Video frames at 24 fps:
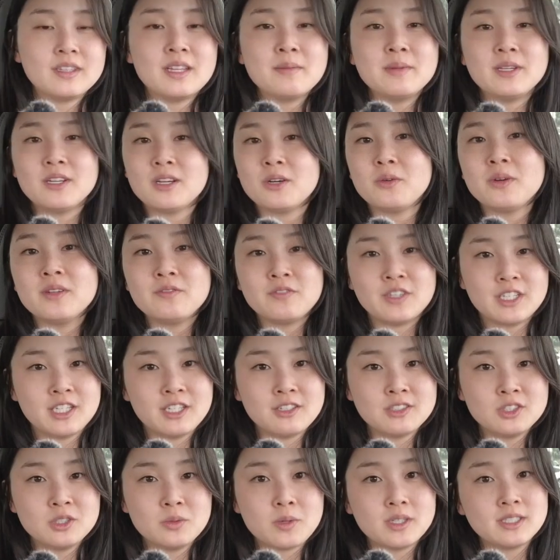Let me know what
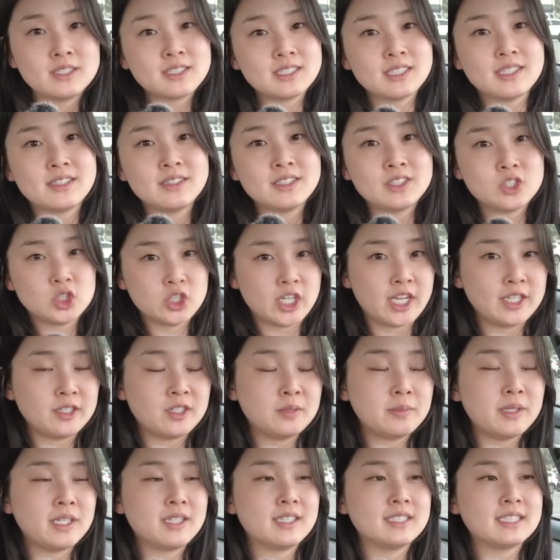videos you want to see on this
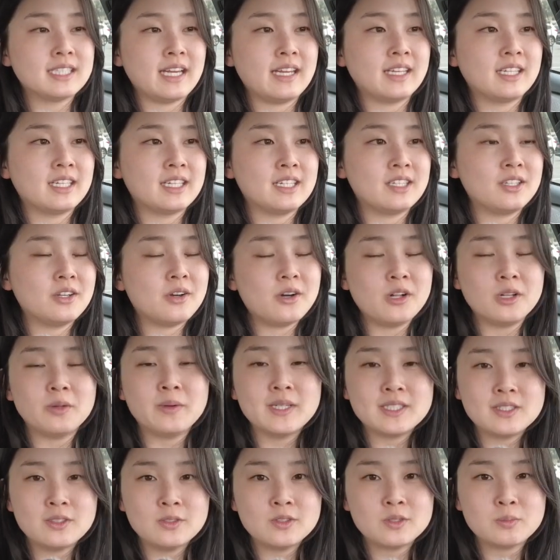channel because I can
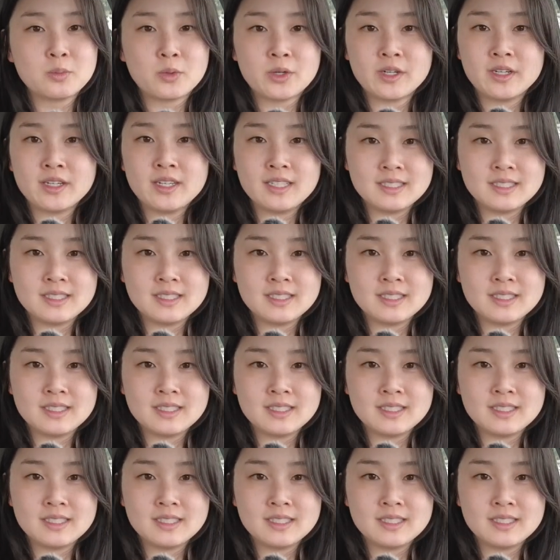always use more